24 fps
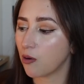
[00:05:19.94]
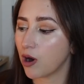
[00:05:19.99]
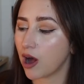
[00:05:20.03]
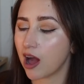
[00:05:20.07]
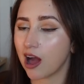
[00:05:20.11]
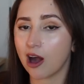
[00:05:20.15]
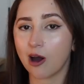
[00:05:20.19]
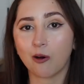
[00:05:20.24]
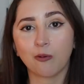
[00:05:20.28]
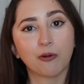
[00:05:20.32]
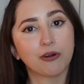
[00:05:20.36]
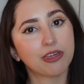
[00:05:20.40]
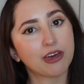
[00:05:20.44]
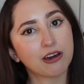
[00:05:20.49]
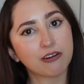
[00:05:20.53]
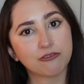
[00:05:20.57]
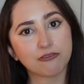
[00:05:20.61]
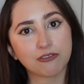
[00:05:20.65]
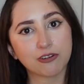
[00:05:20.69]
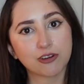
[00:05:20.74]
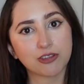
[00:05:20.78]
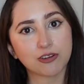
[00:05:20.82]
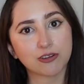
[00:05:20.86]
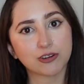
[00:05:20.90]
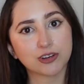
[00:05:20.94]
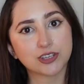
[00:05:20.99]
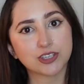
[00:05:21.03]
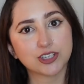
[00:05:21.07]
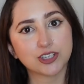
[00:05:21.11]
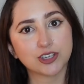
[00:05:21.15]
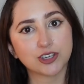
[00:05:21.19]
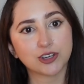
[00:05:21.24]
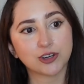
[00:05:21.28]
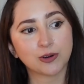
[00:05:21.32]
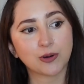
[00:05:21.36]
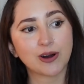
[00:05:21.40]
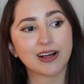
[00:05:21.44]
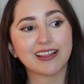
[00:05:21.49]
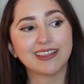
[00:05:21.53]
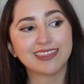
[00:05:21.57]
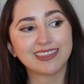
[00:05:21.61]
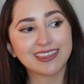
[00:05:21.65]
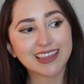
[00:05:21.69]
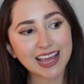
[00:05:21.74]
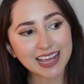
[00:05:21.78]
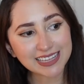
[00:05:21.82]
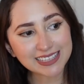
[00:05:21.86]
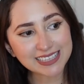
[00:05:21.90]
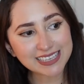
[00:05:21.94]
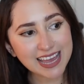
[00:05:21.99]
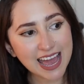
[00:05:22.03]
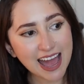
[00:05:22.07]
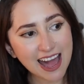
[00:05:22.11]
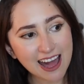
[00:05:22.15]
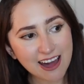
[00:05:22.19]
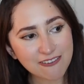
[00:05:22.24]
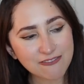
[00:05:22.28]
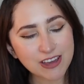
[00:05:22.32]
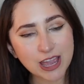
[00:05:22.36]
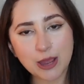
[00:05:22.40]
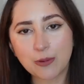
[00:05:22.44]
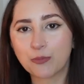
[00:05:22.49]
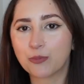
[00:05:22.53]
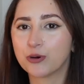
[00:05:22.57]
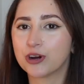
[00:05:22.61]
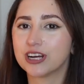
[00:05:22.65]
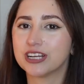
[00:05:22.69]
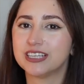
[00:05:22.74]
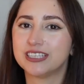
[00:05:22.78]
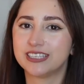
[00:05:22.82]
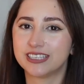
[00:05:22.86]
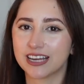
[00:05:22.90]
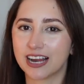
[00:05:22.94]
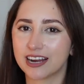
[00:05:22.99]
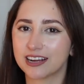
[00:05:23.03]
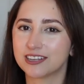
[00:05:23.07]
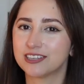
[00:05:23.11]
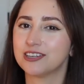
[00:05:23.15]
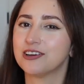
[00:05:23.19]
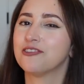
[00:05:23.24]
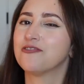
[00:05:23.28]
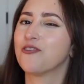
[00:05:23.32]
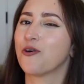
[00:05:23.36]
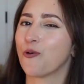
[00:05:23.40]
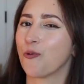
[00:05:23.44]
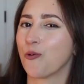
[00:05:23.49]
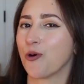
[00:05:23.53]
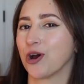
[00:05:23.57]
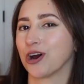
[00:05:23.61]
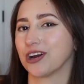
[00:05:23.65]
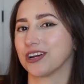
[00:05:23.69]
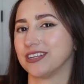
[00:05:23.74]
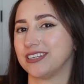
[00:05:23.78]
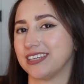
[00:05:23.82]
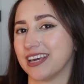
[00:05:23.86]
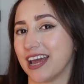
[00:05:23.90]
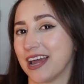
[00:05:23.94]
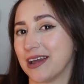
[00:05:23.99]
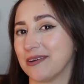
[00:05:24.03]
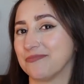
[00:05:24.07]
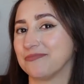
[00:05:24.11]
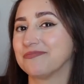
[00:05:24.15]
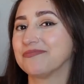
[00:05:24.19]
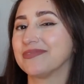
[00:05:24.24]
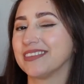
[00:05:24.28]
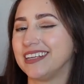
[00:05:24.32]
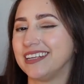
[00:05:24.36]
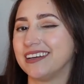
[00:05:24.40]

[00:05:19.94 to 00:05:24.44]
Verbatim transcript: uh, without further ado, let's have a productive workday.